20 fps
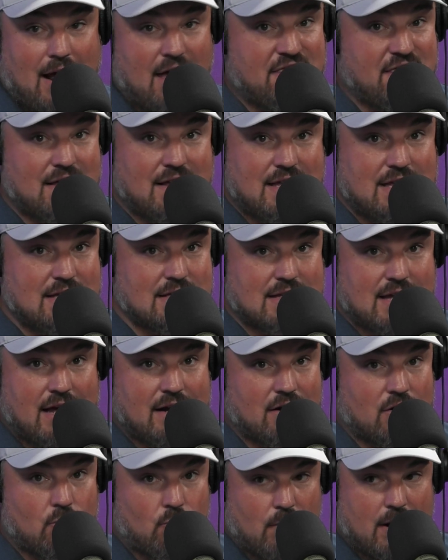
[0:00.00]
I think he's
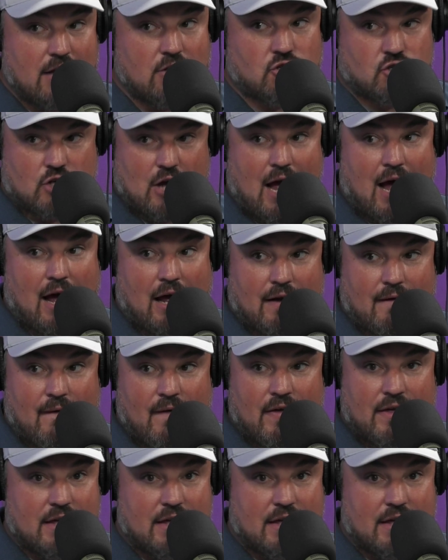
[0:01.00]
got a great shot,